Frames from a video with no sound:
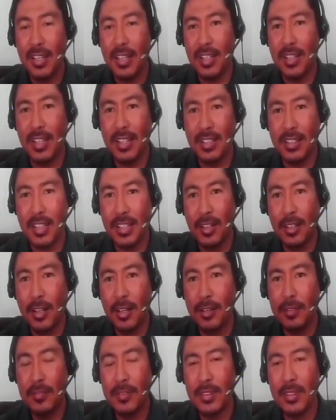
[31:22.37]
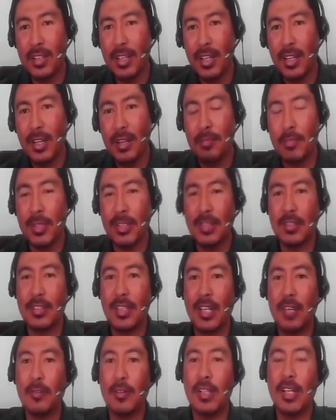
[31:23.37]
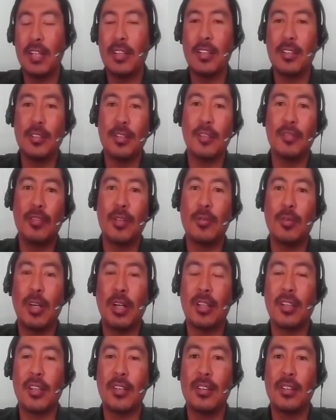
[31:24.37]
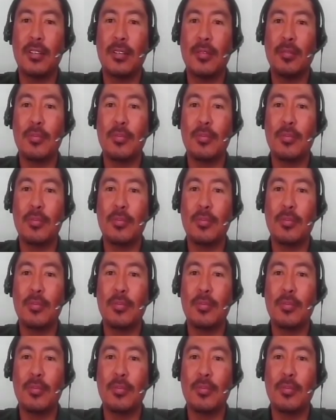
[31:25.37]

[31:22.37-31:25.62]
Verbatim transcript: it, it, it loves pesticide will not dissolve in water,